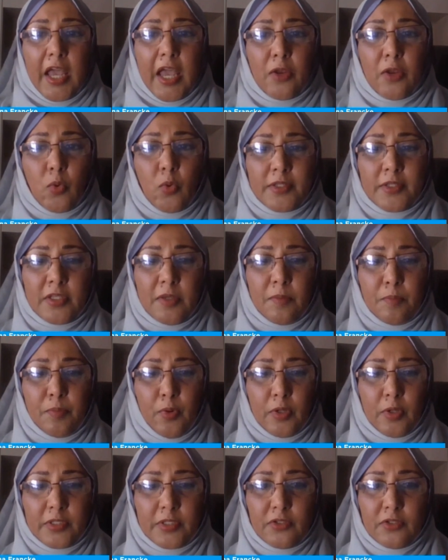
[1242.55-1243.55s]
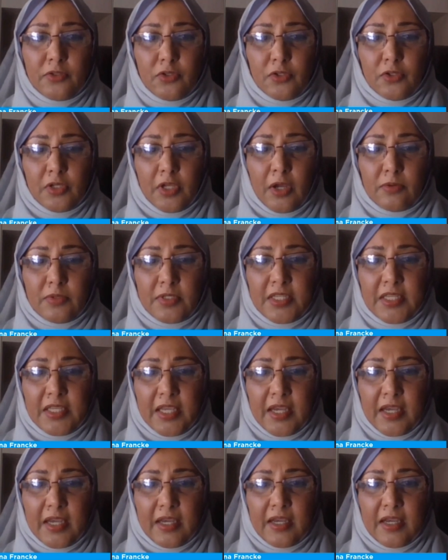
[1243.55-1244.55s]
And what's important to note
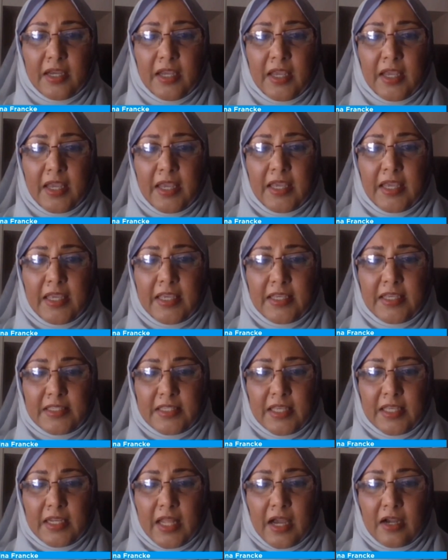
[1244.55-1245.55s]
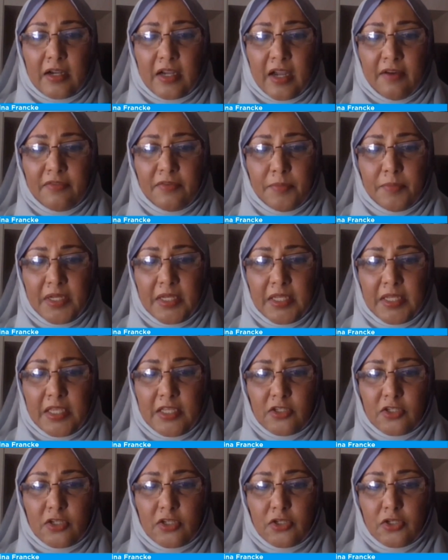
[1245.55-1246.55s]
here is that our government
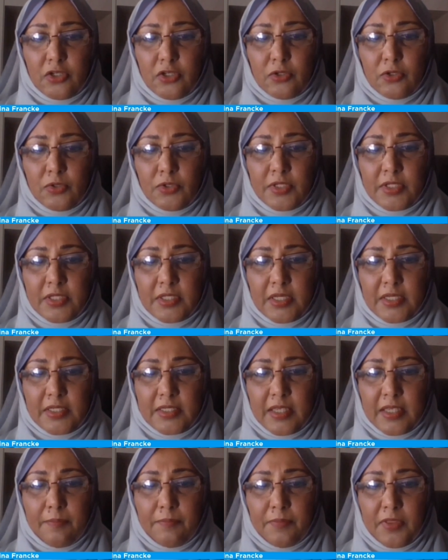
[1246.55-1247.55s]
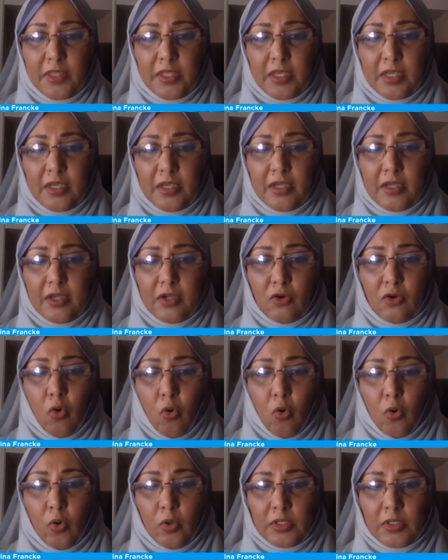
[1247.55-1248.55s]
introduced something
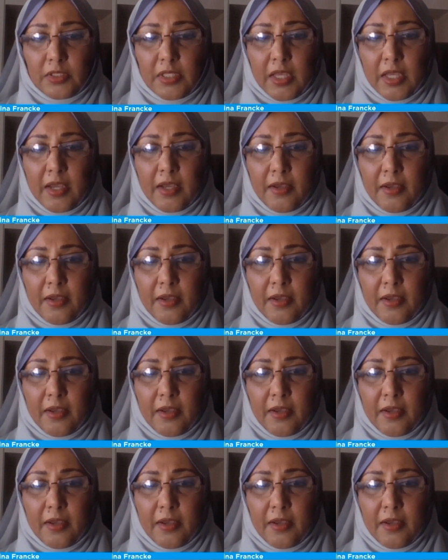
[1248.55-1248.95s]
called